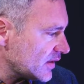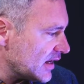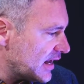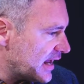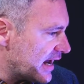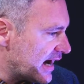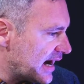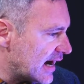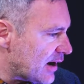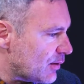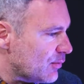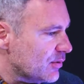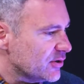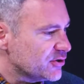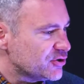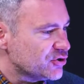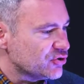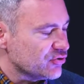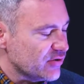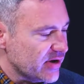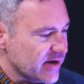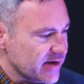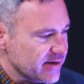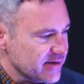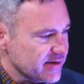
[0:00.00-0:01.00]
our
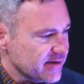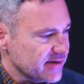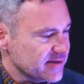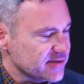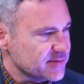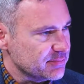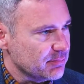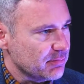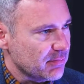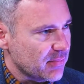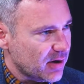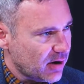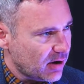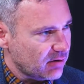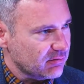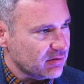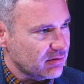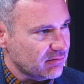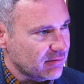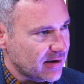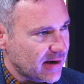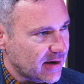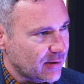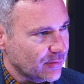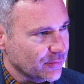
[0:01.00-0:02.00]
training is more
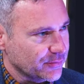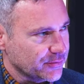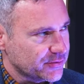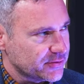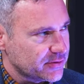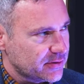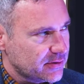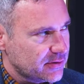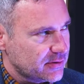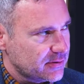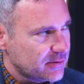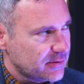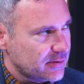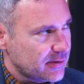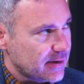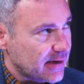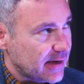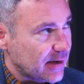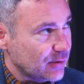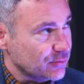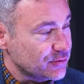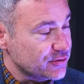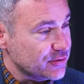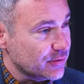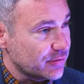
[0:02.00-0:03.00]
around
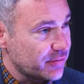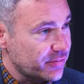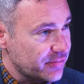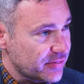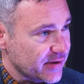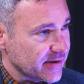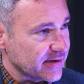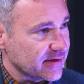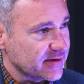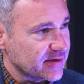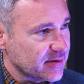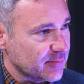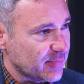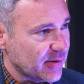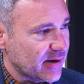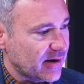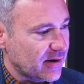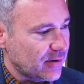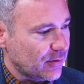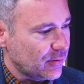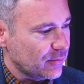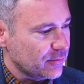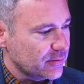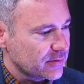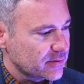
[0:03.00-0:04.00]
how to think
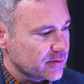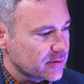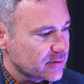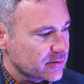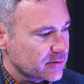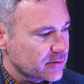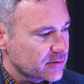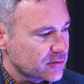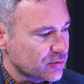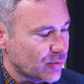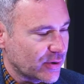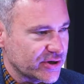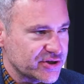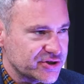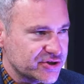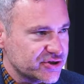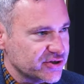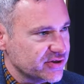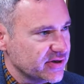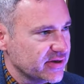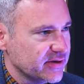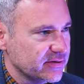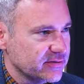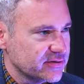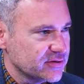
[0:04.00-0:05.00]
about
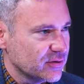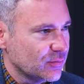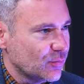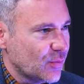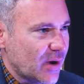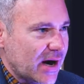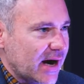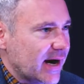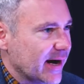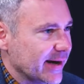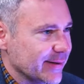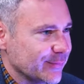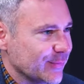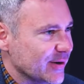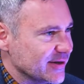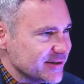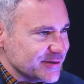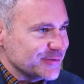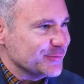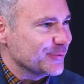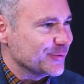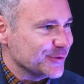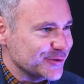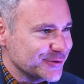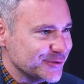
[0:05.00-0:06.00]
questioning. So why do
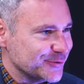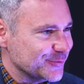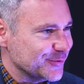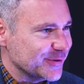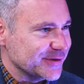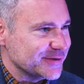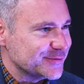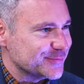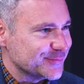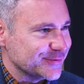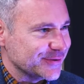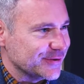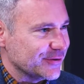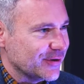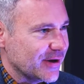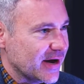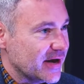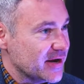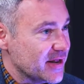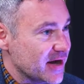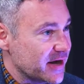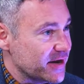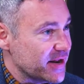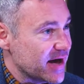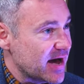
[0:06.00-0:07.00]
you want to do this?
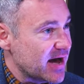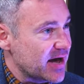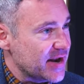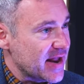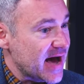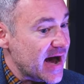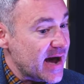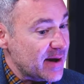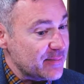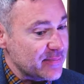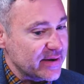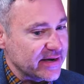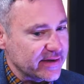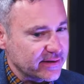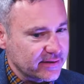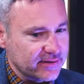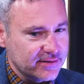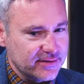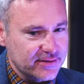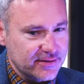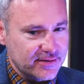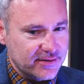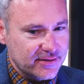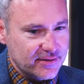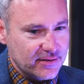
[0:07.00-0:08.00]
And arming
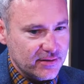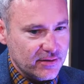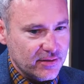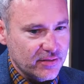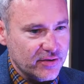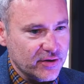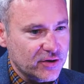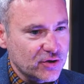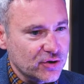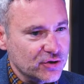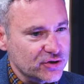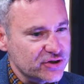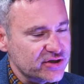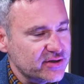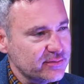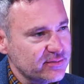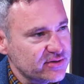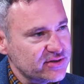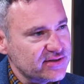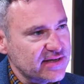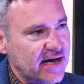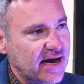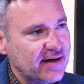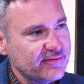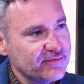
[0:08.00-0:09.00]
the customers
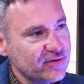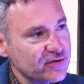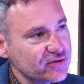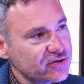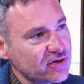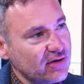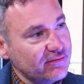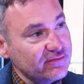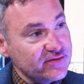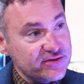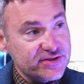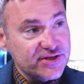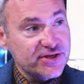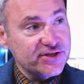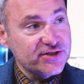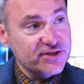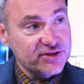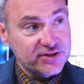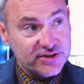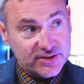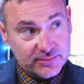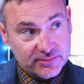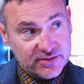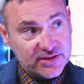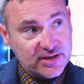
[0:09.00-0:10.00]
to have those
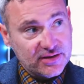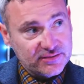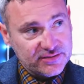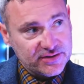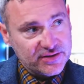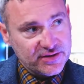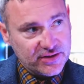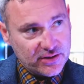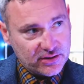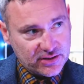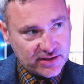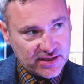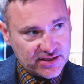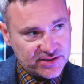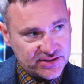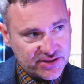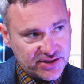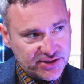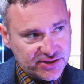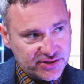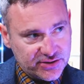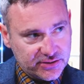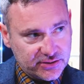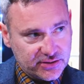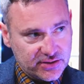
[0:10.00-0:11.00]
conversations themselves in the
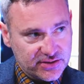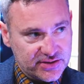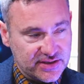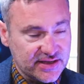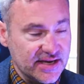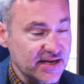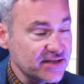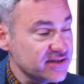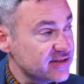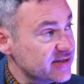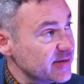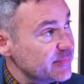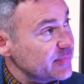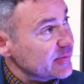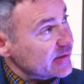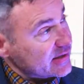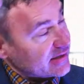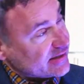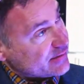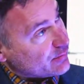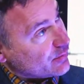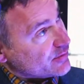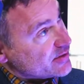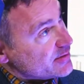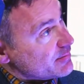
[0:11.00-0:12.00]
organisation. Because again,
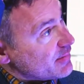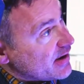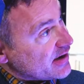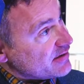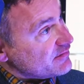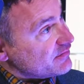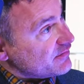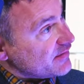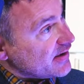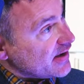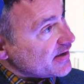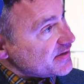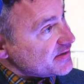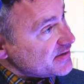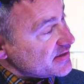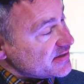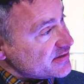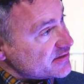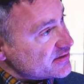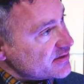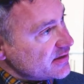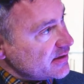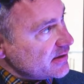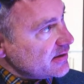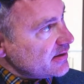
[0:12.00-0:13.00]
typically what you might find
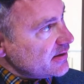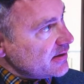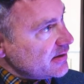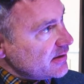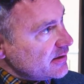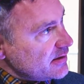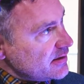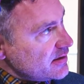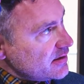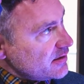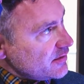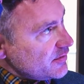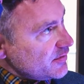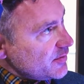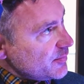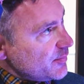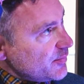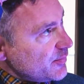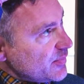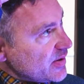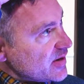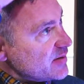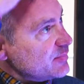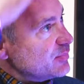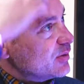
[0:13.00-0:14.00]
is the
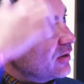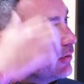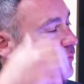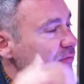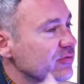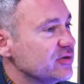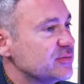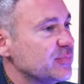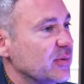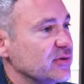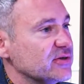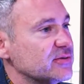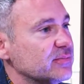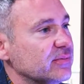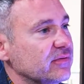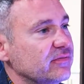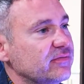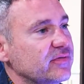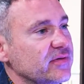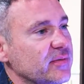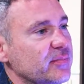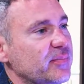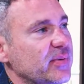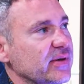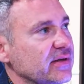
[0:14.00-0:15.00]
people who are responsible for
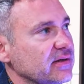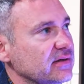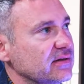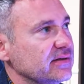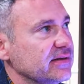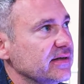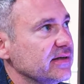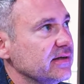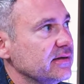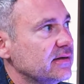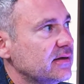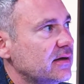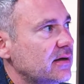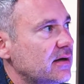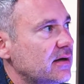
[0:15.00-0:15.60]
the building